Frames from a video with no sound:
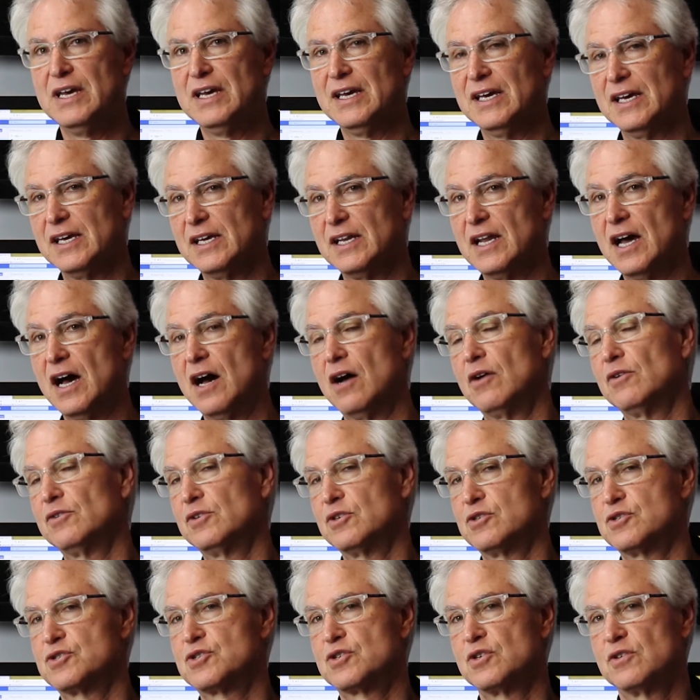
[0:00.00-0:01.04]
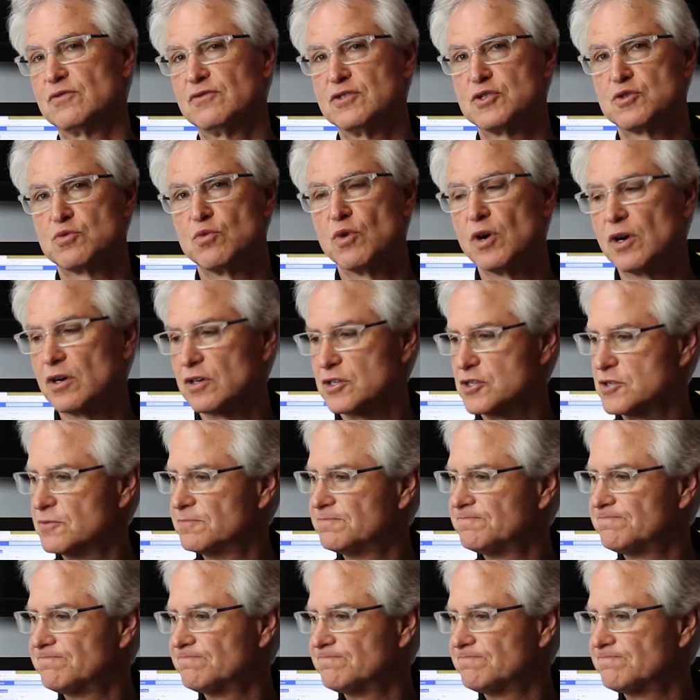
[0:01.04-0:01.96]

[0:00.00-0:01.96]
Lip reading: and how their service works.